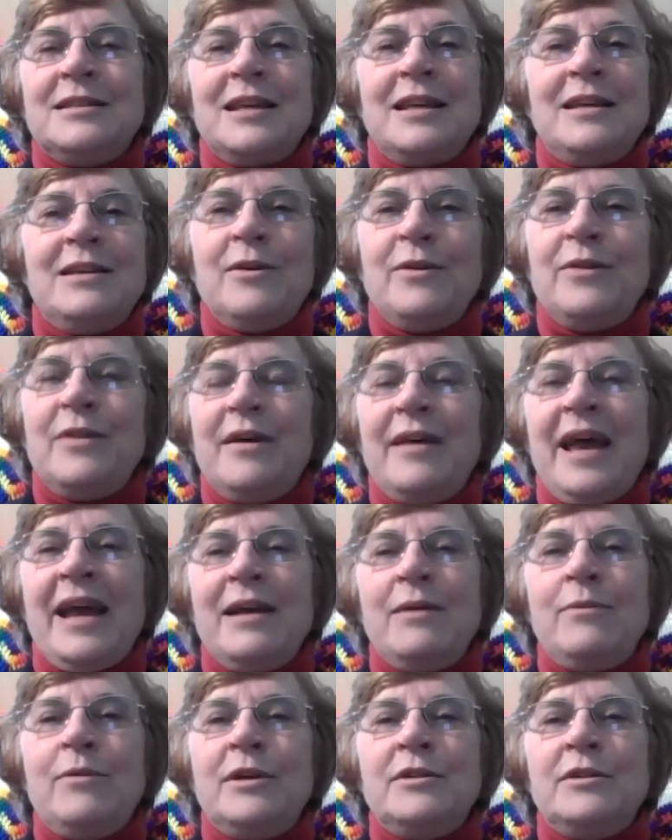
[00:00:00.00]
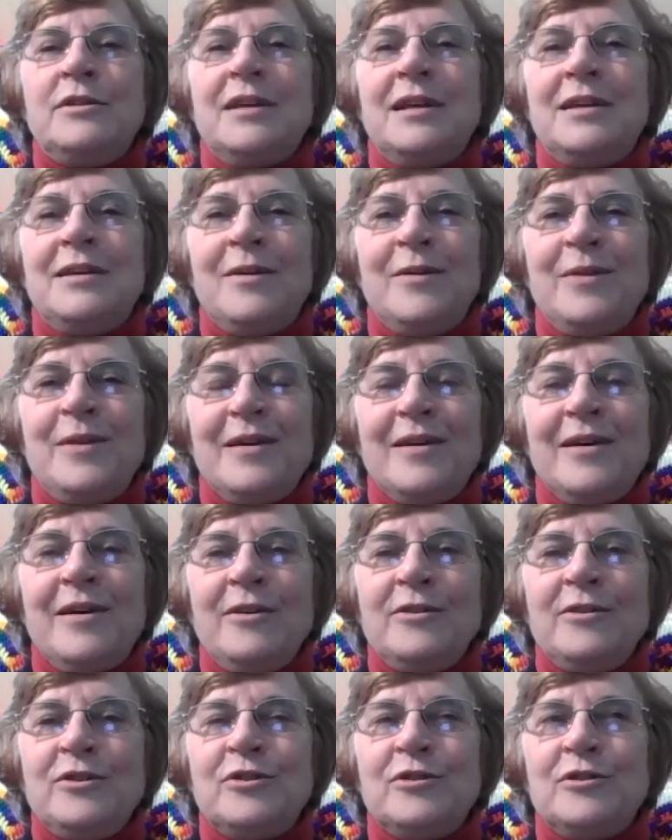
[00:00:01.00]
They know the language, they know the
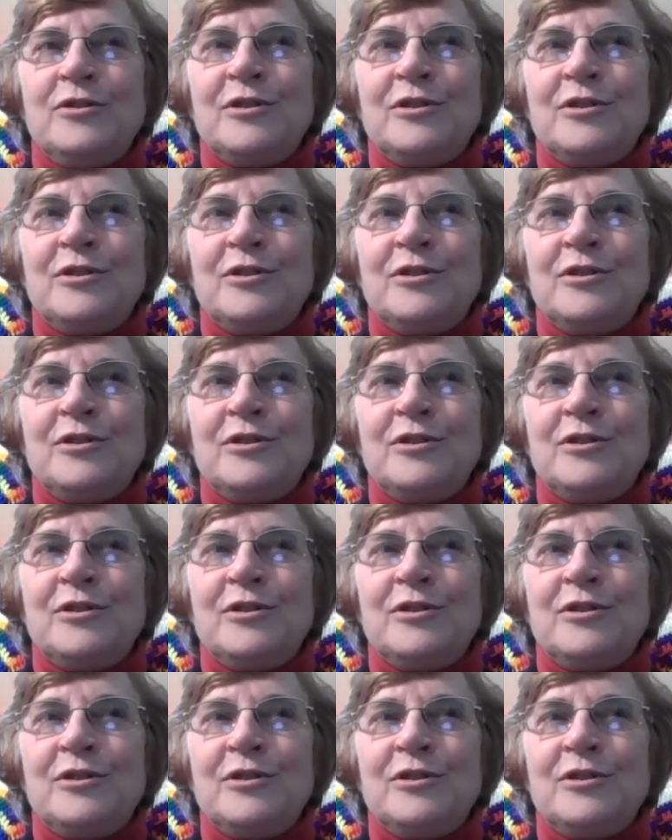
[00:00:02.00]
culture.